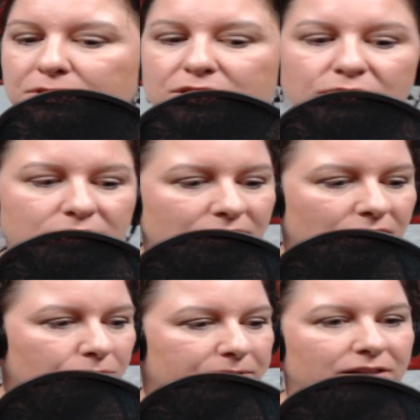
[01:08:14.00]
So it's in
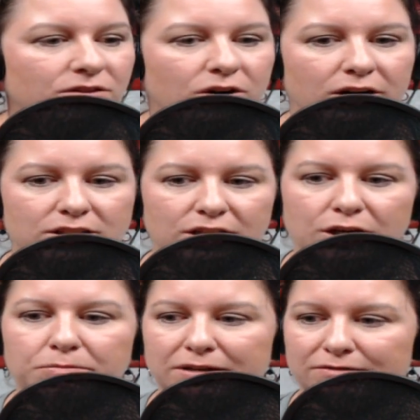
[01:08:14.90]
a big, large,
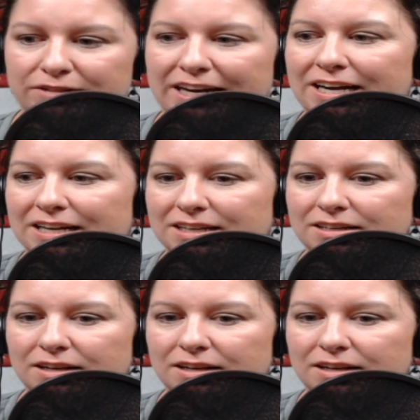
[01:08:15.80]
open vat